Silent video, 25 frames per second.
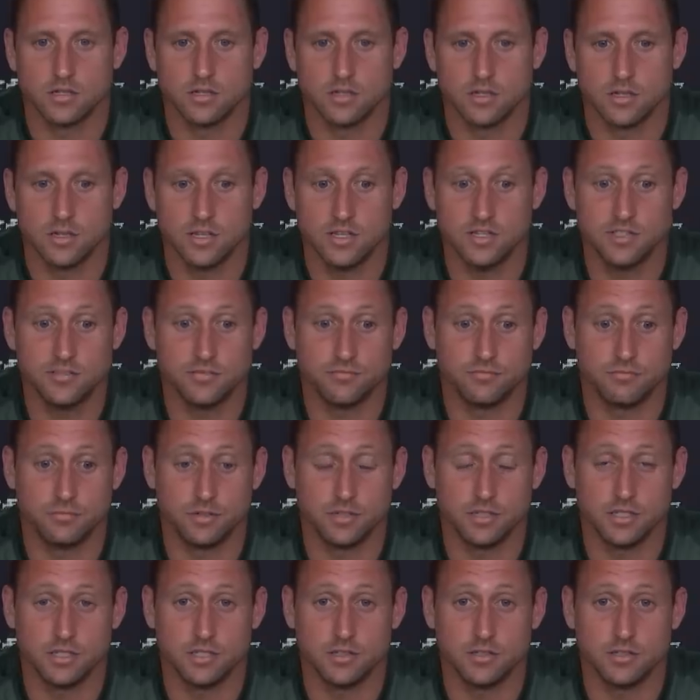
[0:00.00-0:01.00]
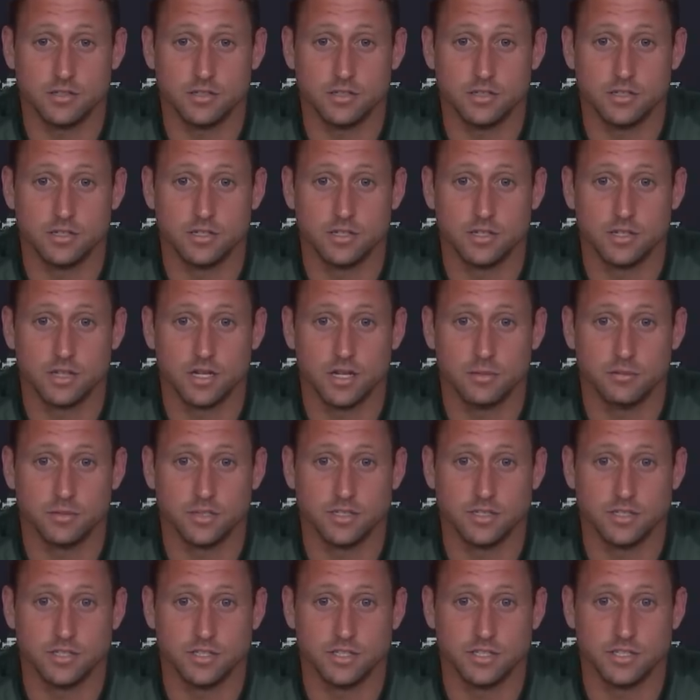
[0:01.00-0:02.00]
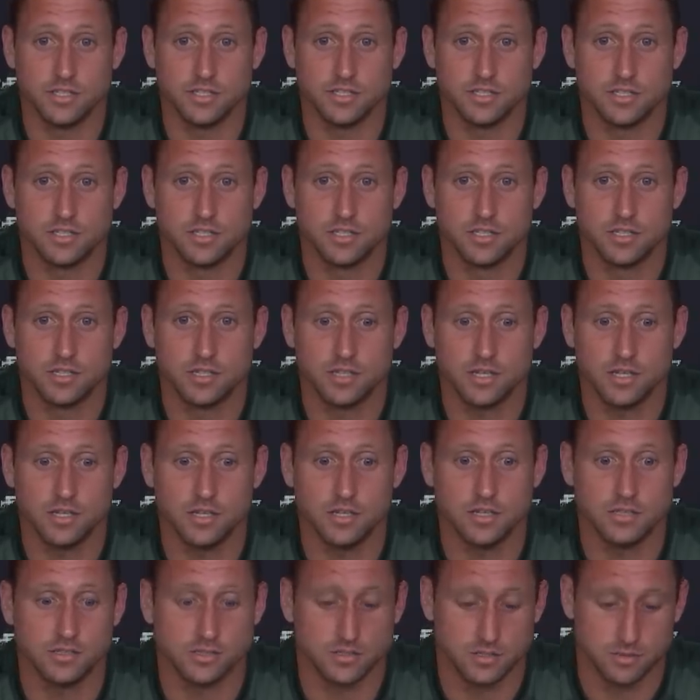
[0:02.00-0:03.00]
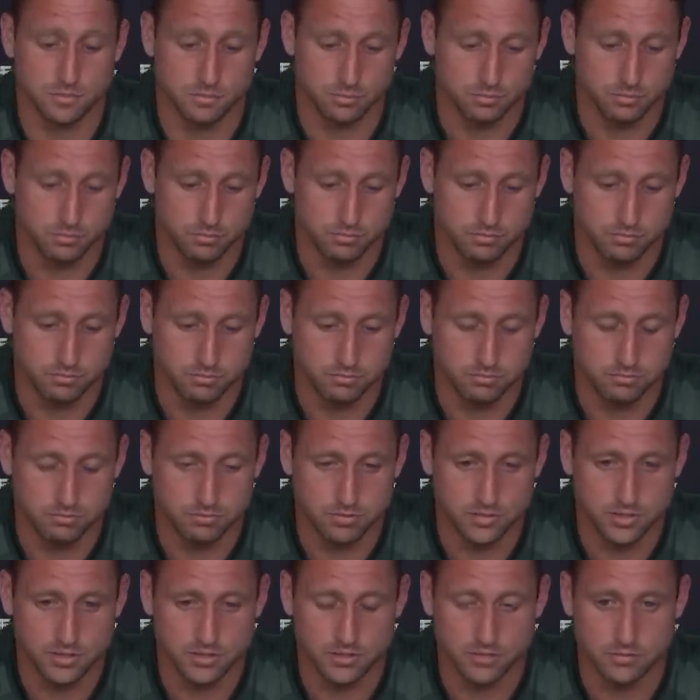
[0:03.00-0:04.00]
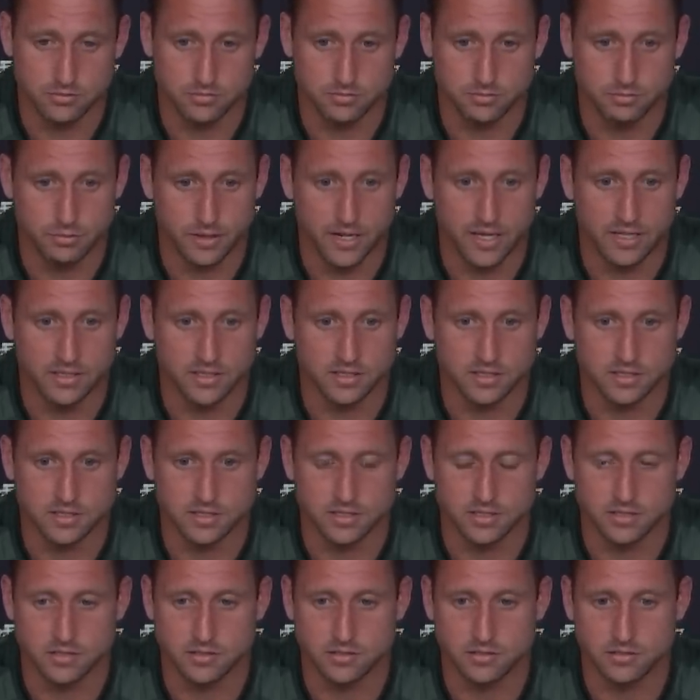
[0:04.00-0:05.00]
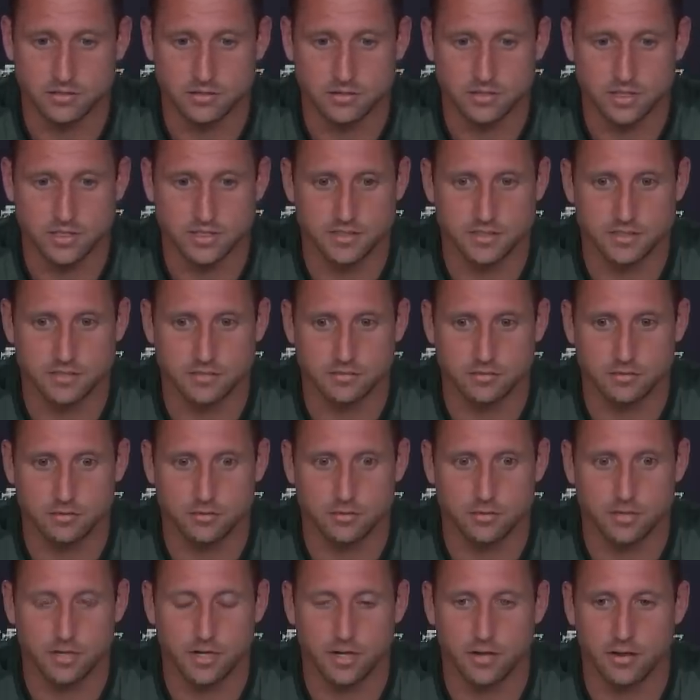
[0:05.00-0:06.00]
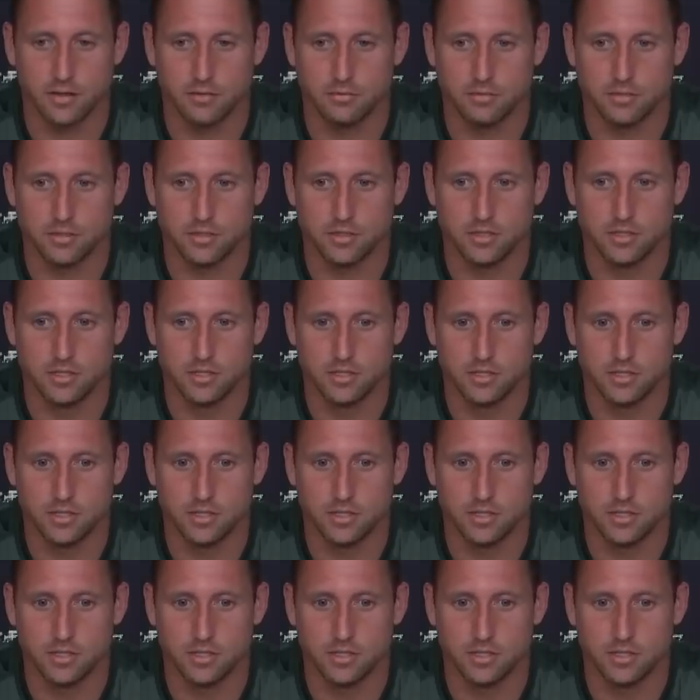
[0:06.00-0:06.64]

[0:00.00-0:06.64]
in a quarter. He's really good. He's I mean, geez, he's so balanced and hits the crud out of the ball.